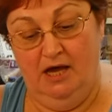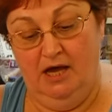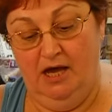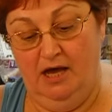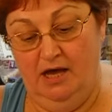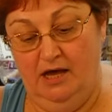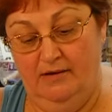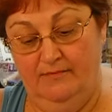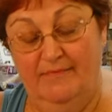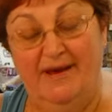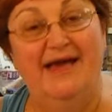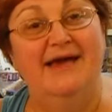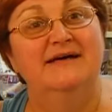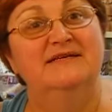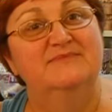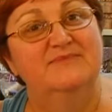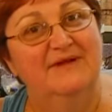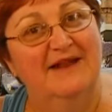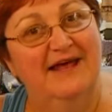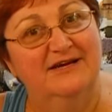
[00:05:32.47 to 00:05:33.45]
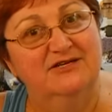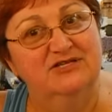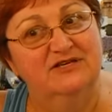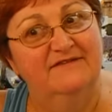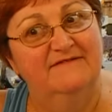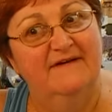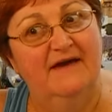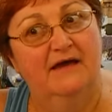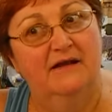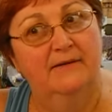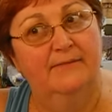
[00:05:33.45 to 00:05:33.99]
Uh, my husband
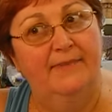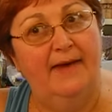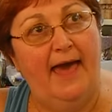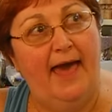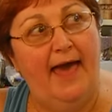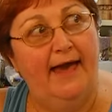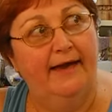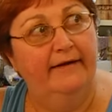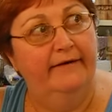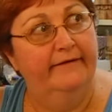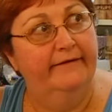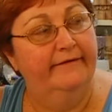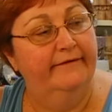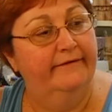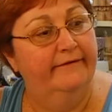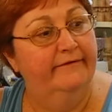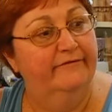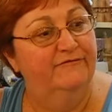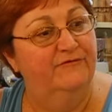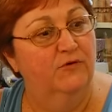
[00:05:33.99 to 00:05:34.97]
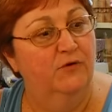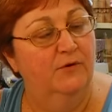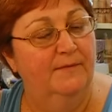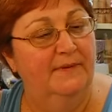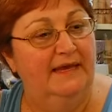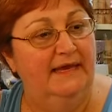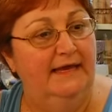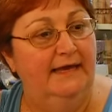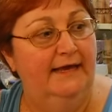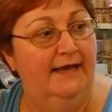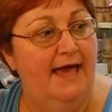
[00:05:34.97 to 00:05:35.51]
actually found a pack for
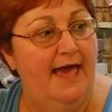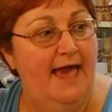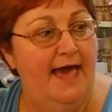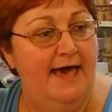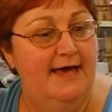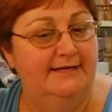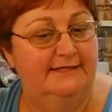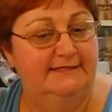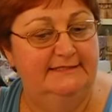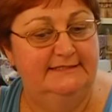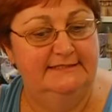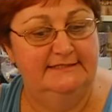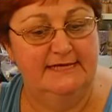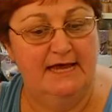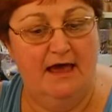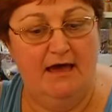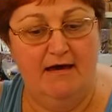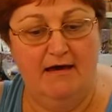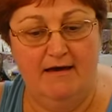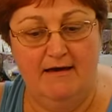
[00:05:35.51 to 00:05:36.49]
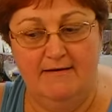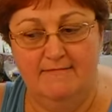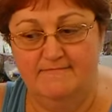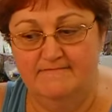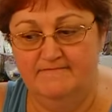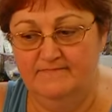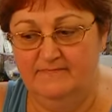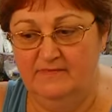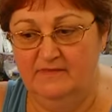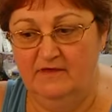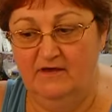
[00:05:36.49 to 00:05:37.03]
me at
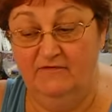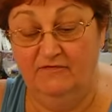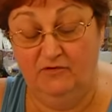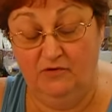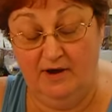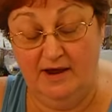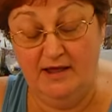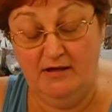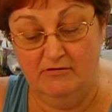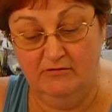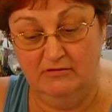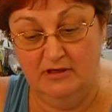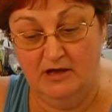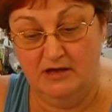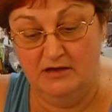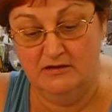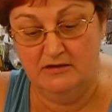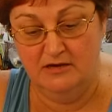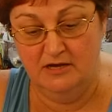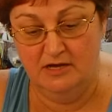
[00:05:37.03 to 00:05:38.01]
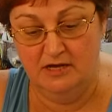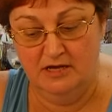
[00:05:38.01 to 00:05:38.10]
um, of Crayola